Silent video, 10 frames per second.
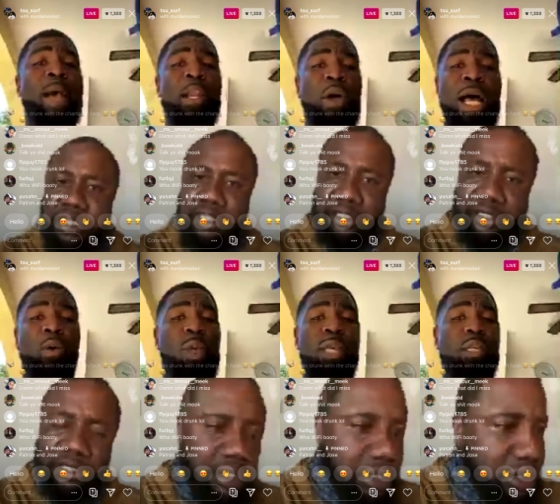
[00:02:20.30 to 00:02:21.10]
on
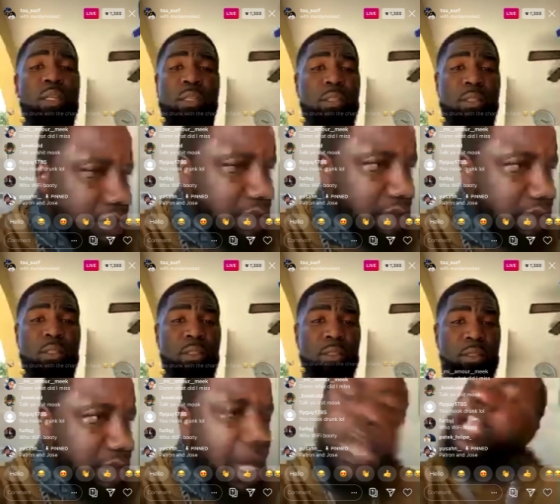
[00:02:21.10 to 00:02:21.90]
Halloween.
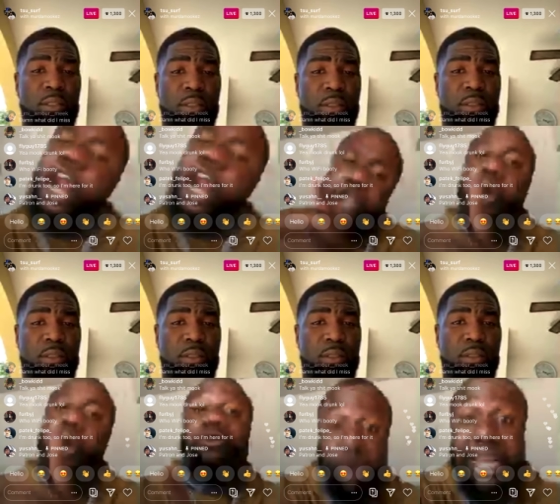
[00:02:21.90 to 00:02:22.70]
No, no, it
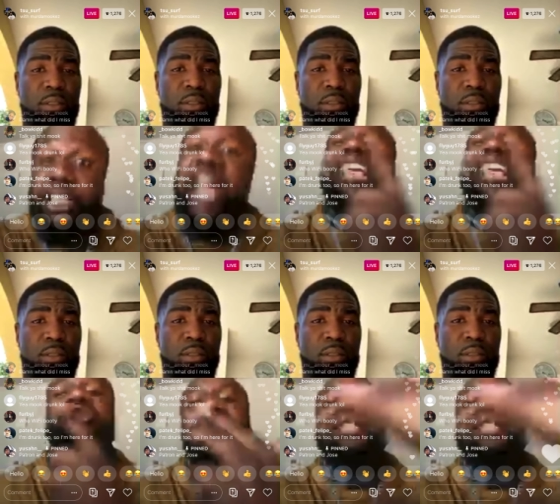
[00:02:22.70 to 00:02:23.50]
really that, that's why I'm
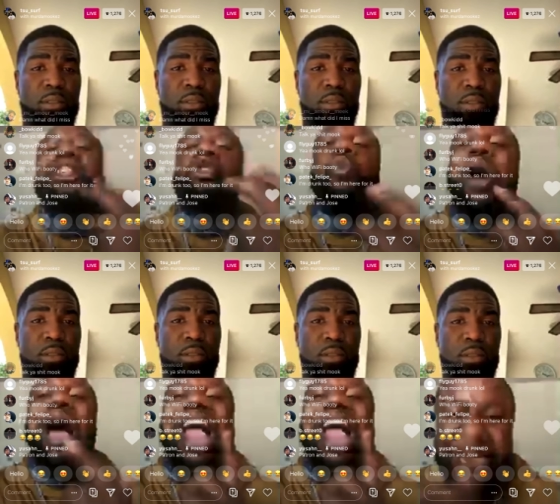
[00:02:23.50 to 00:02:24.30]
telling you why I
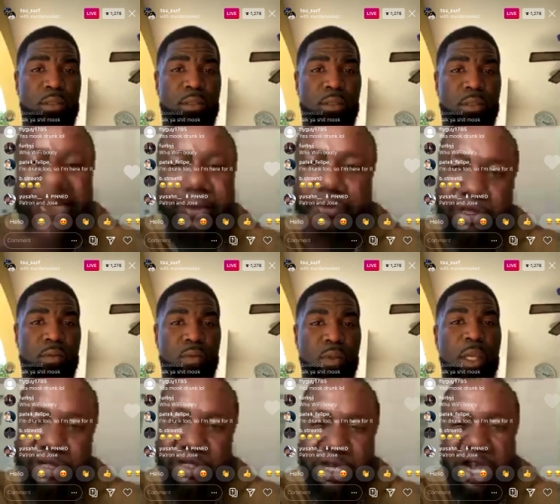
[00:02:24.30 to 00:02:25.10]
hate him.
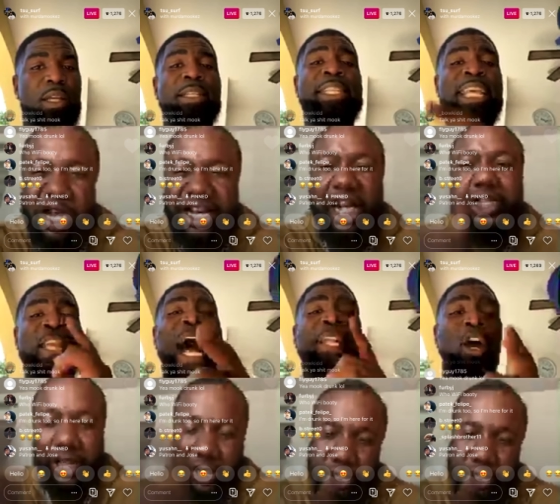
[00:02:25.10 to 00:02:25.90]
That's how I
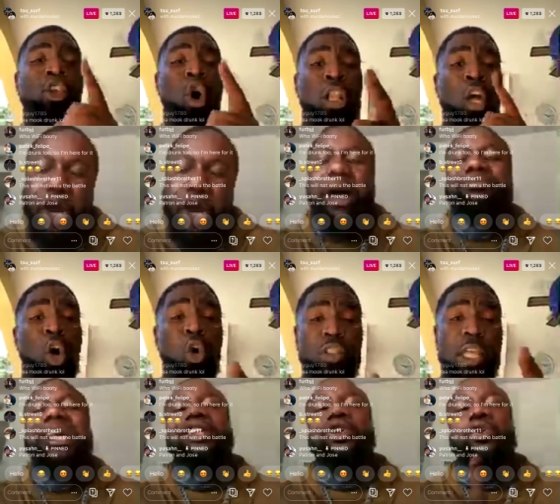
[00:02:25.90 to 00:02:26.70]
know you're no, gonna I'm lose.
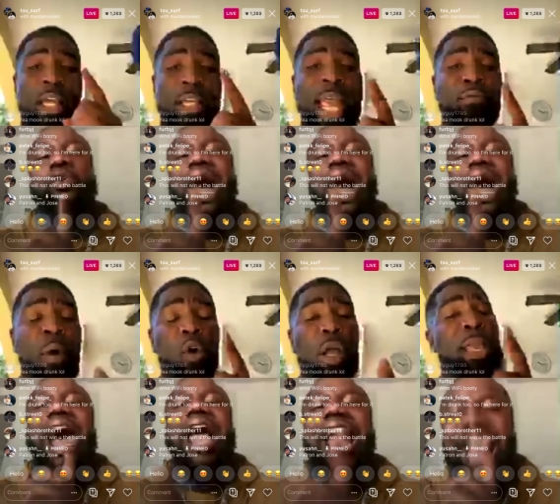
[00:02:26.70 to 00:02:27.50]
You why hey, Luke, I hate
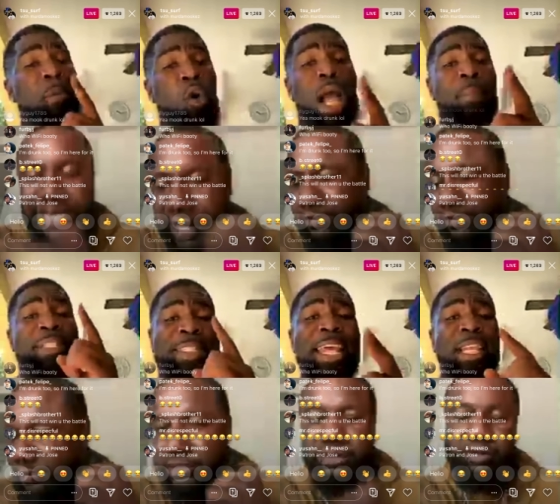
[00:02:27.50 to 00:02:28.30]
hey, Luke, him. I'm gonna say,
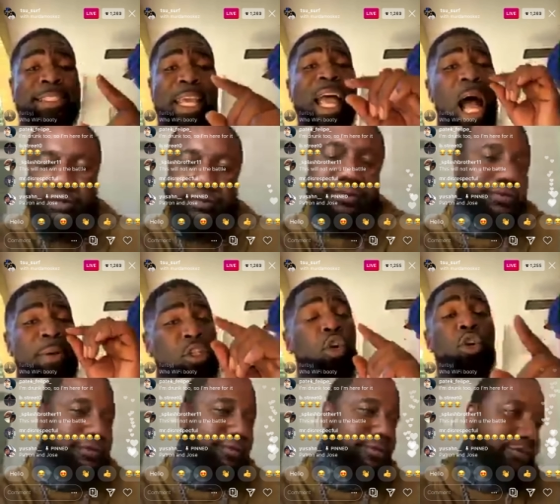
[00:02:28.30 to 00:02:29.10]
listen, I'm gonna do
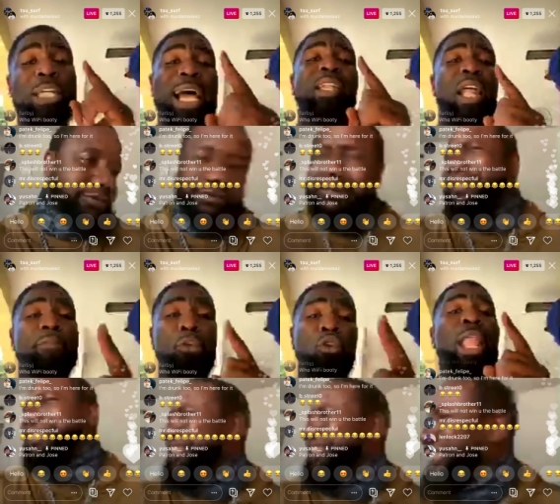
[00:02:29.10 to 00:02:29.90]
you because I love you.
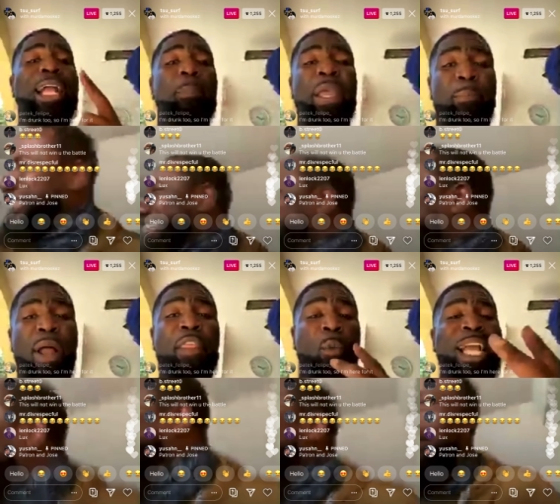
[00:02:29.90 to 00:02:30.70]
You like a big brother.
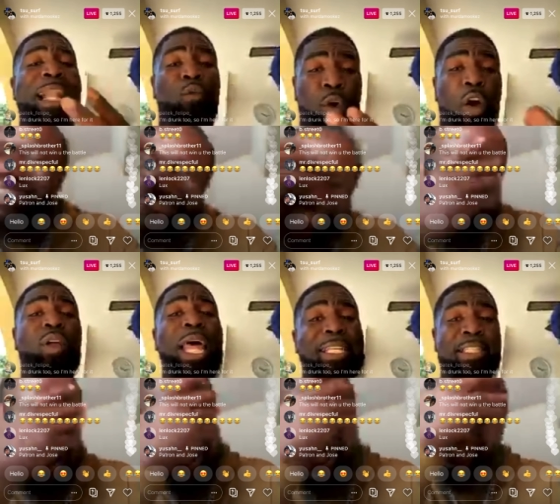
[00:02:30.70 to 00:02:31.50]
We got a real
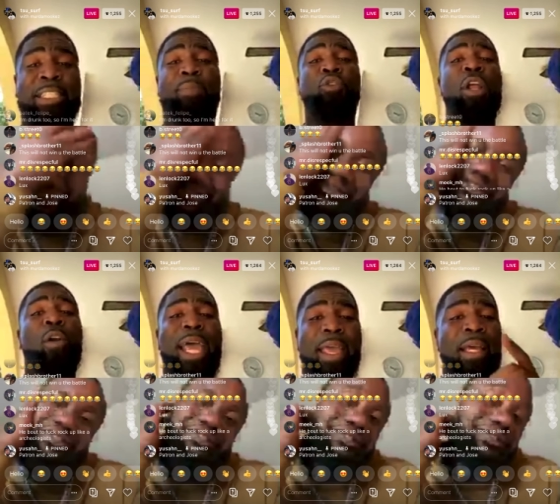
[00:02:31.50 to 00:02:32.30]
relationship. You know that.
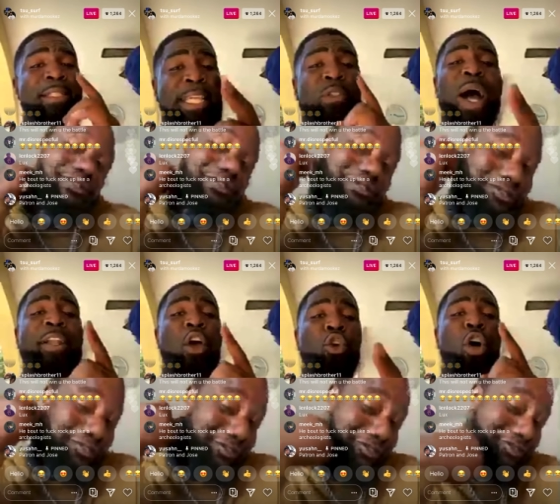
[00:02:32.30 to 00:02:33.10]
This why I know you're
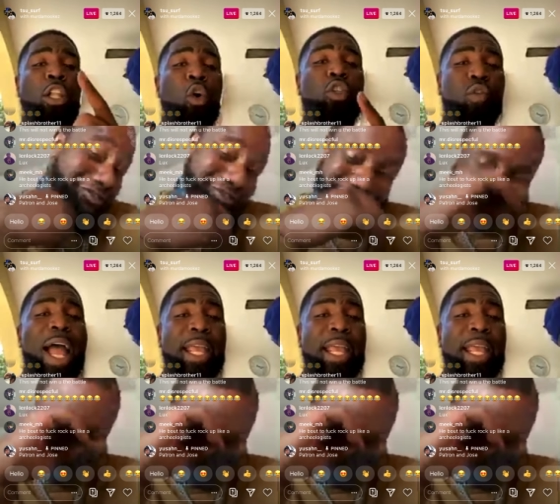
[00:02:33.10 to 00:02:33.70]
gonna lose, right?